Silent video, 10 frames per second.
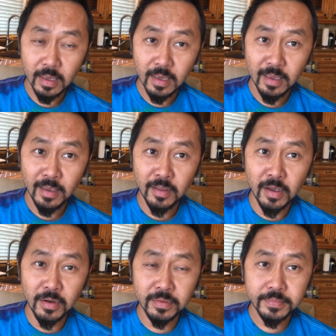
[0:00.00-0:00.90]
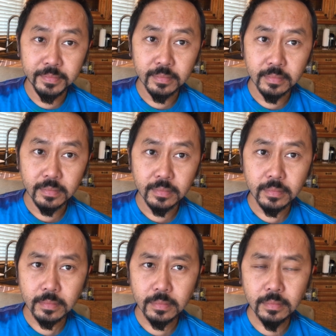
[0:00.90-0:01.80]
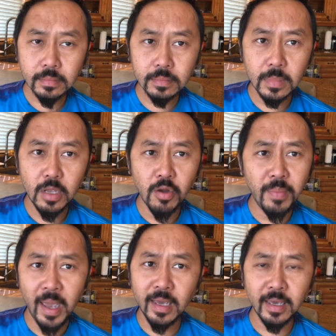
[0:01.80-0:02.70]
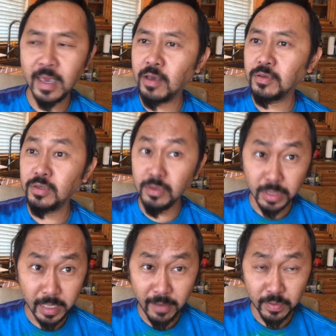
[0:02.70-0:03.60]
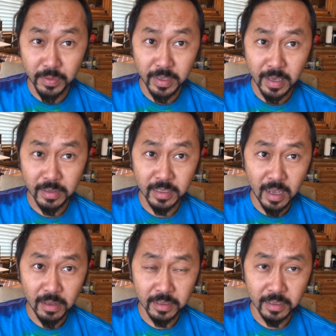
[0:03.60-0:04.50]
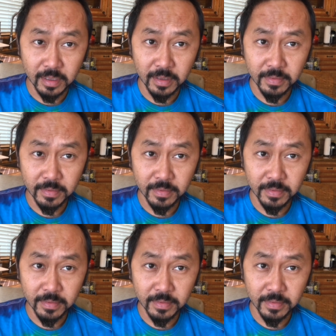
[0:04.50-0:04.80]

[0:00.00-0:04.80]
You know? Your bank account used to have $20,000 in it.